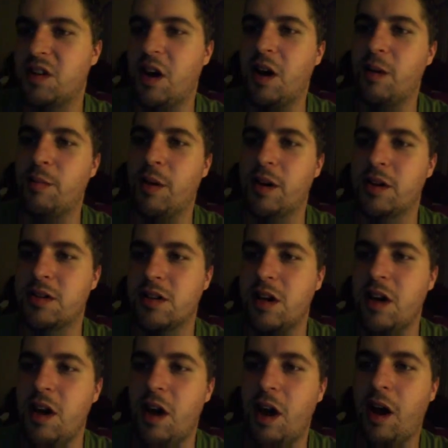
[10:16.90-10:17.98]
I know she's not a
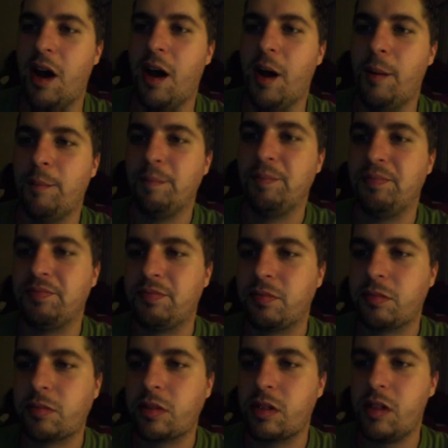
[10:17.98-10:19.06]
person, I know she's a
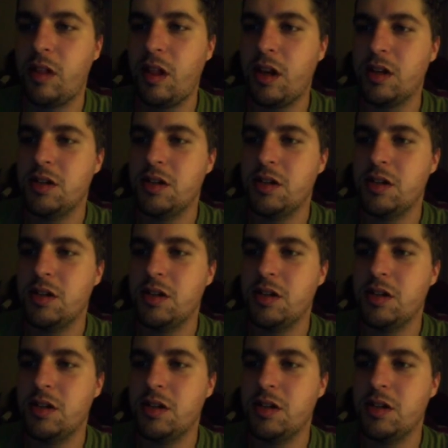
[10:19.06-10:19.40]
dog, but